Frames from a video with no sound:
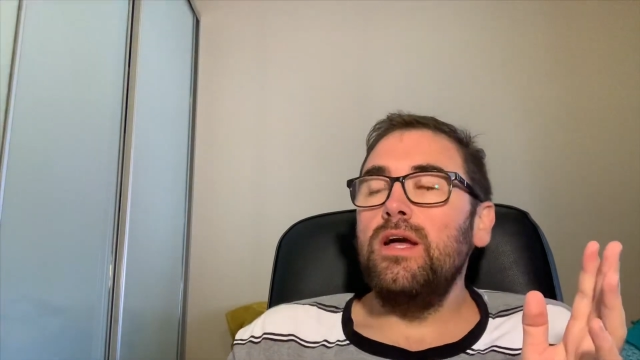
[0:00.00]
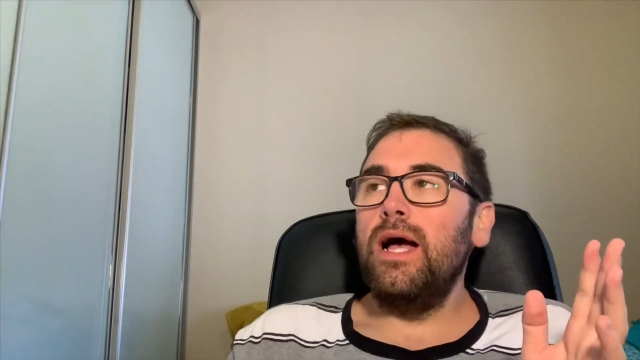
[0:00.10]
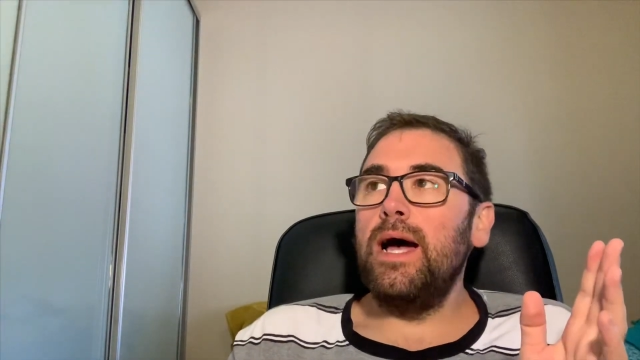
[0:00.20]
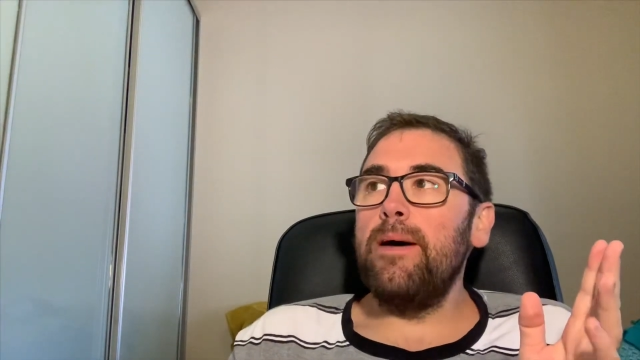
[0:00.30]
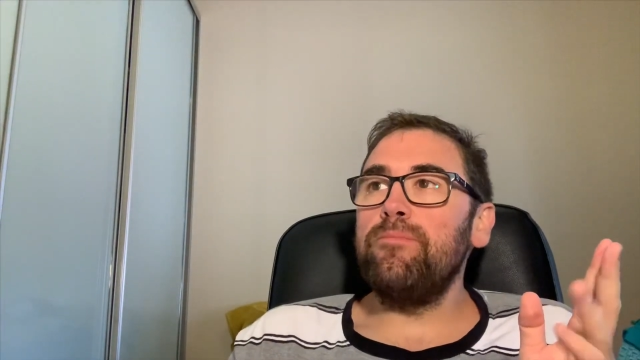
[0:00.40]

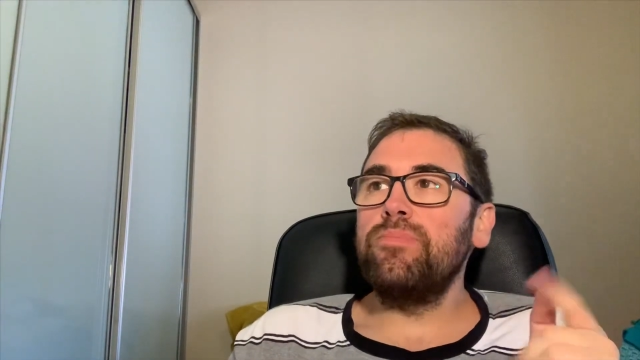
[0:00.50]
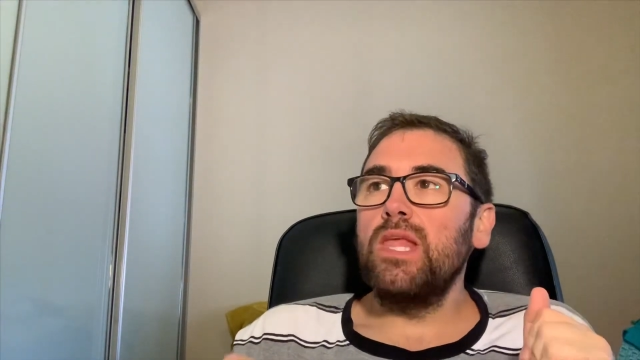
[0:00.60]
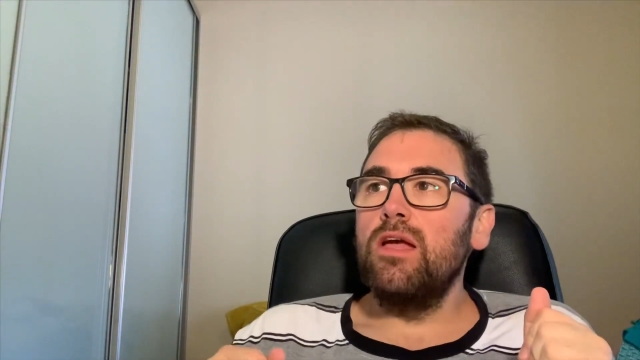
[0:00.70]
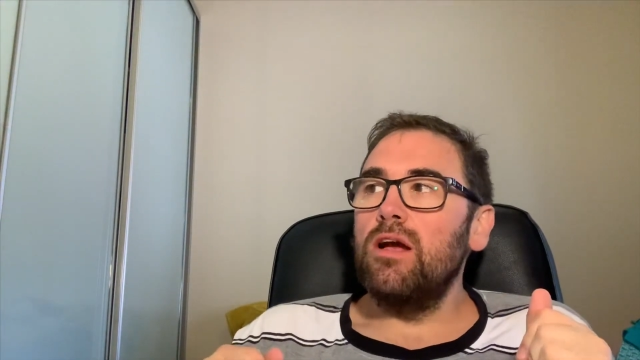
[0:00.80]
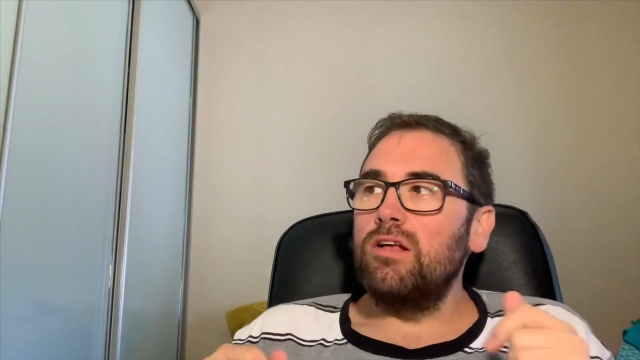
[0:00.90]

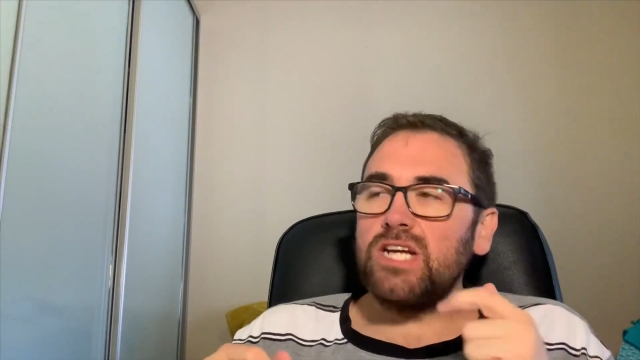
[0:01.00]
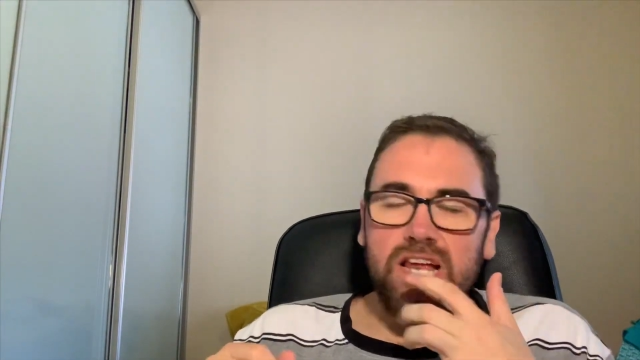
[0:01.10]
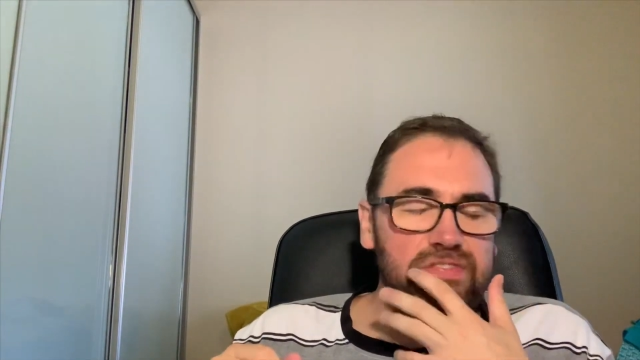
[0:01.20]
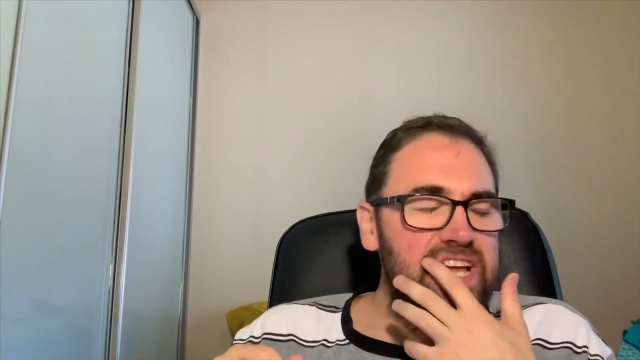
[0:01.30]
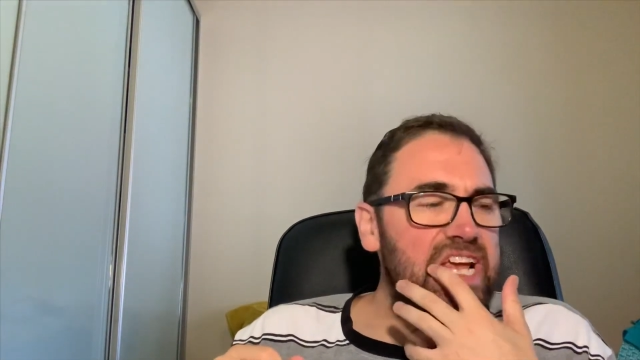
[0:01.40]
I was kind
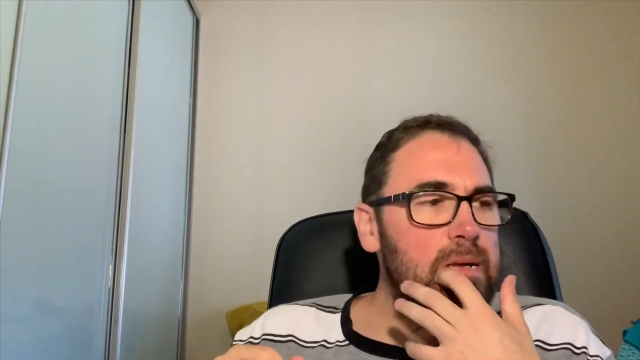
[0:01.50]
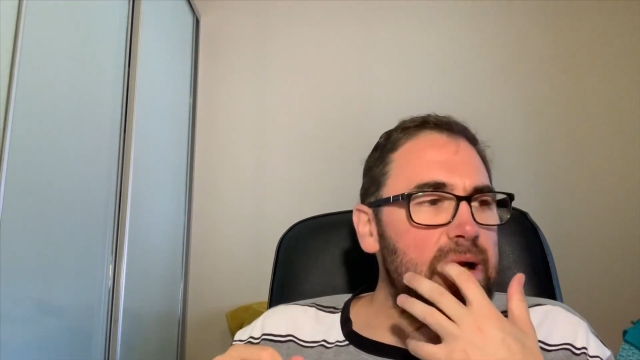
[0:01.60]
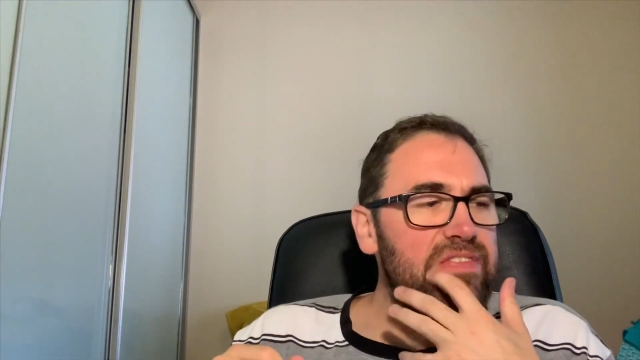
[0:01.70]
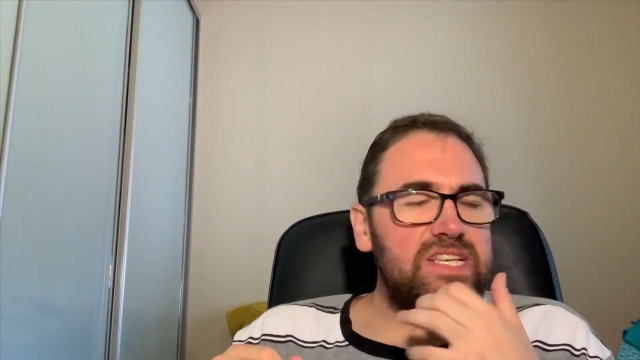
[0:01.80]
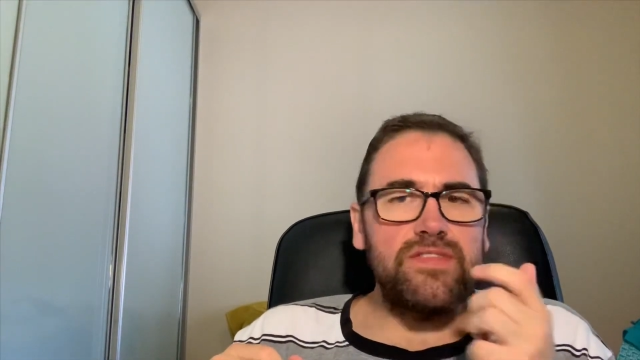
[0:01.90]
of thinking
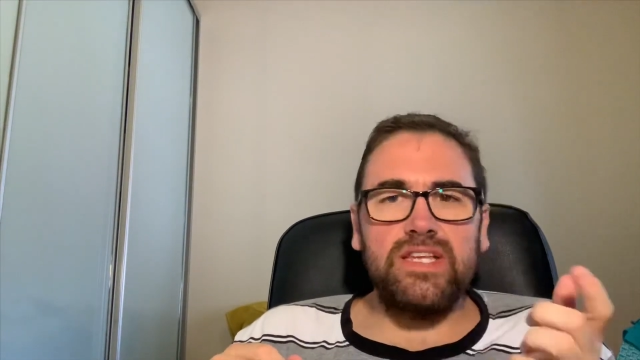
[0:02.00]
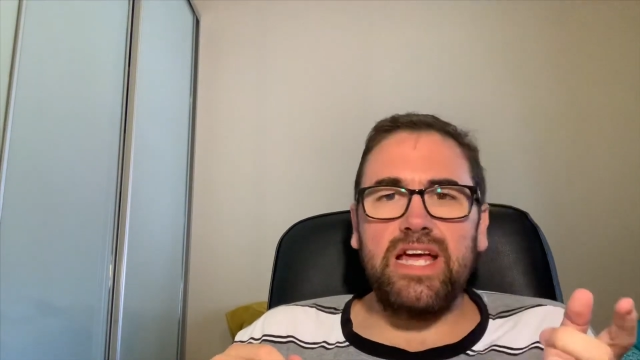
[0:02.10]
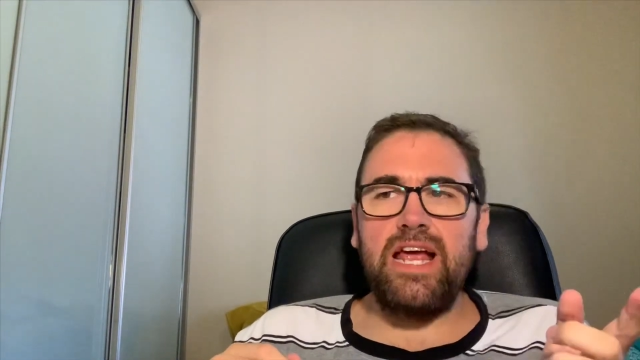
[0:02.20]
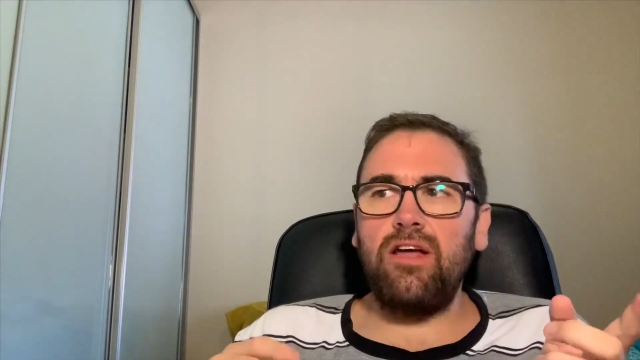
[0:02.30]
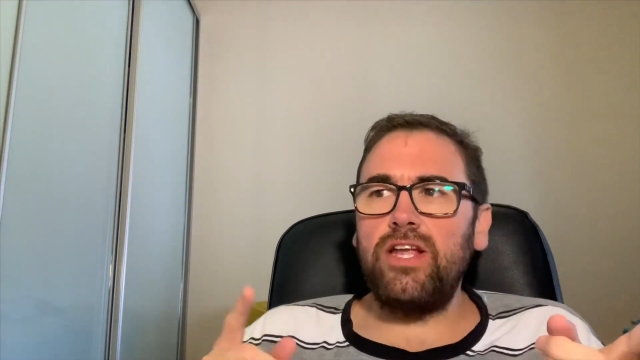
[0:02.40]
about this the other
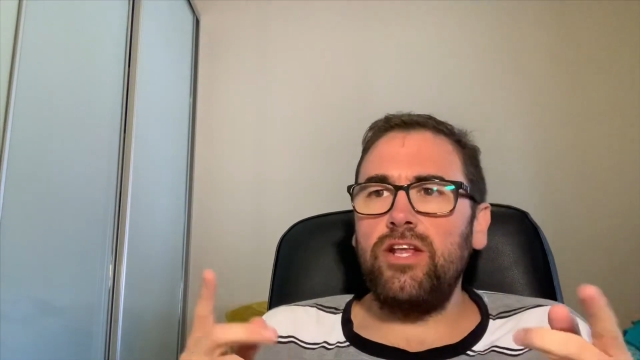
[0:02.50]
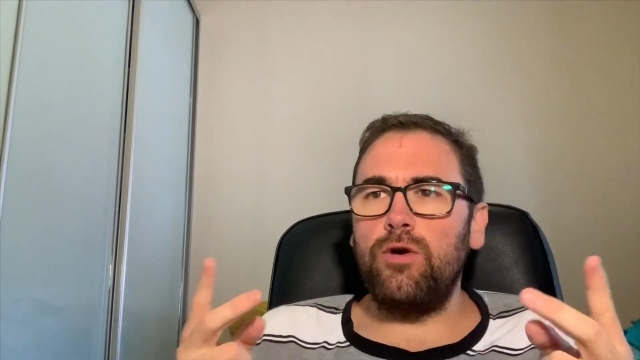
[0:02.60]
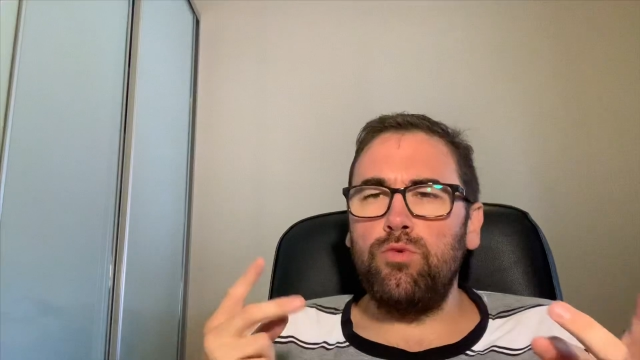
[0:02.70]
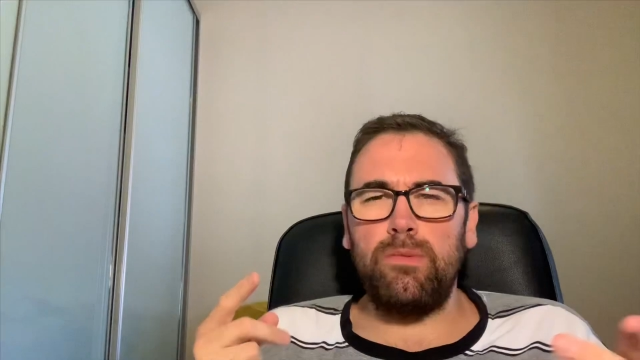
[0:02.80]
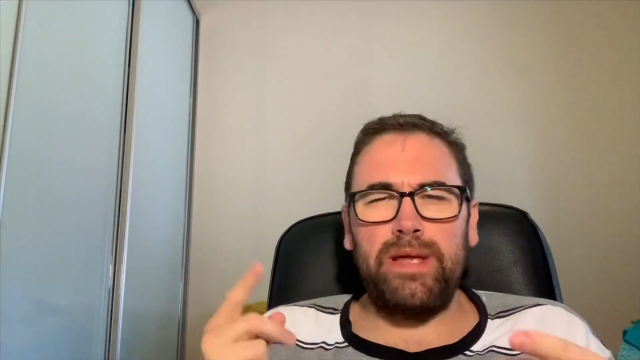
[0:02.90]
day, like, you know,
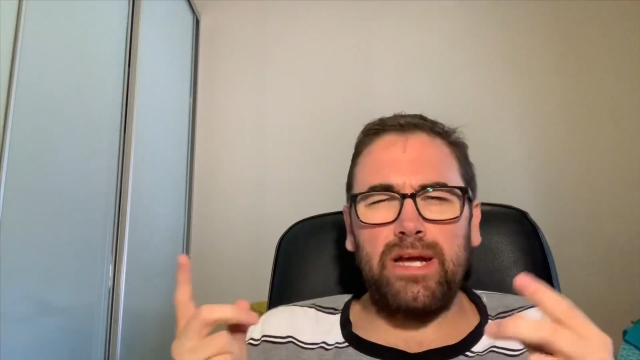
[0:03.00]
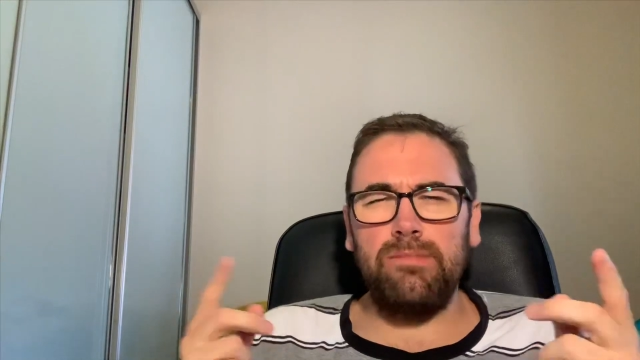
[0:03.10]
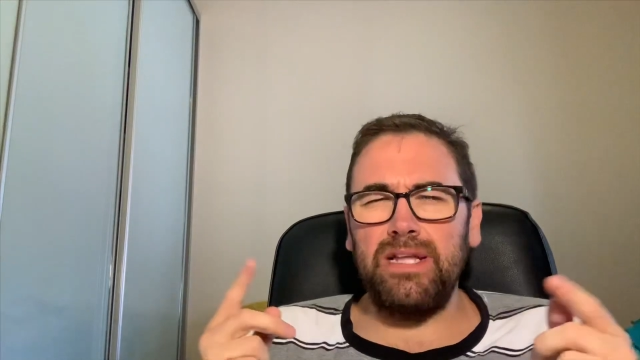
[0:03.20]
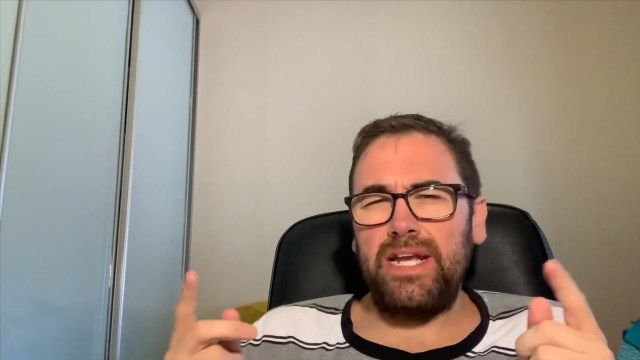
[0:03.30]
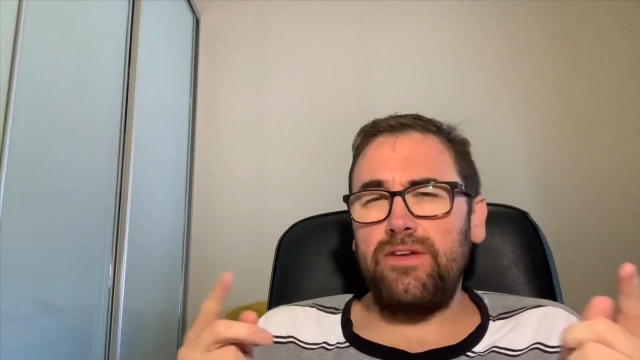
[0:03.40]
would it be a
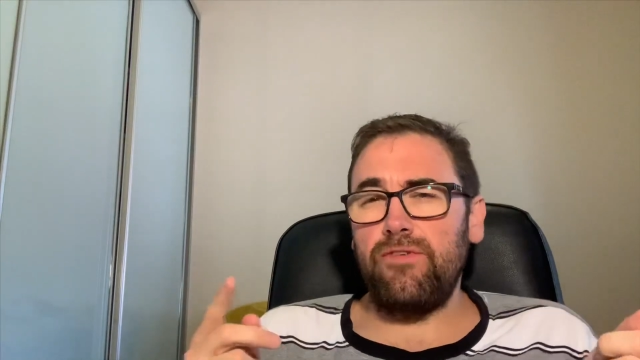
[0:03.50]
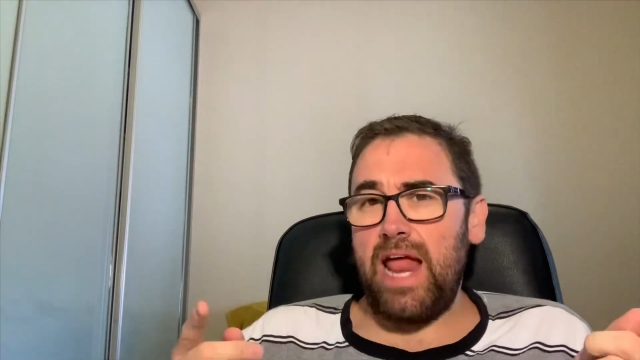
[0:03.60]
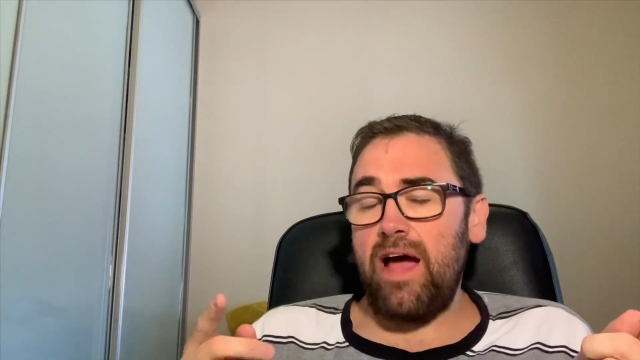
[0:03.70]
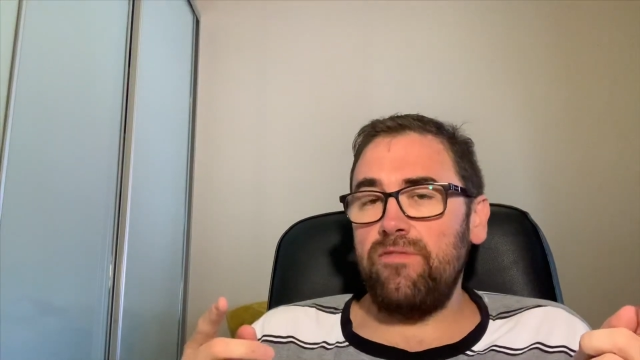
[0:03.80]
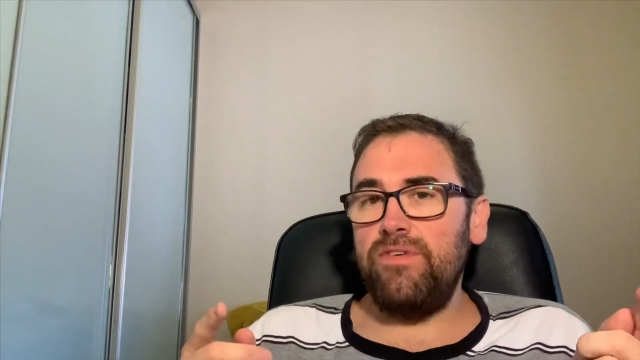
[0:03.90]
completely different
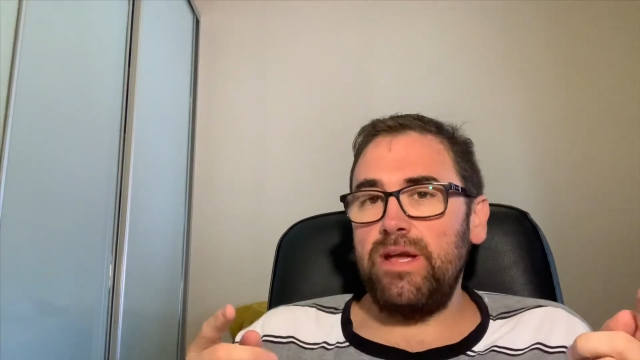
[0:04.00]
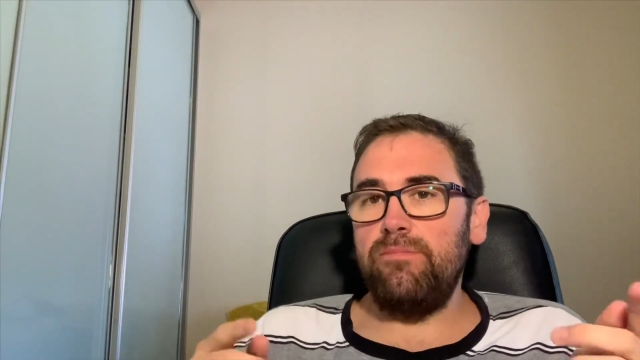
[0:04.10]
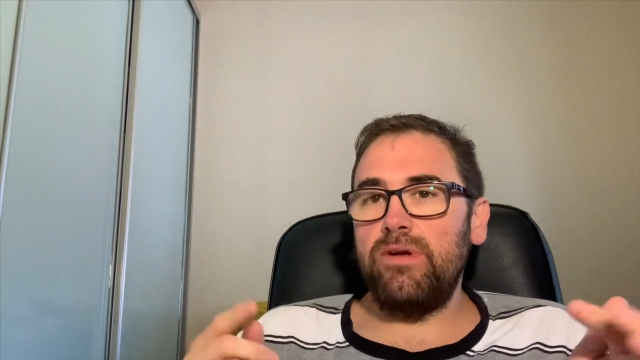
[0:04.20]
outfit?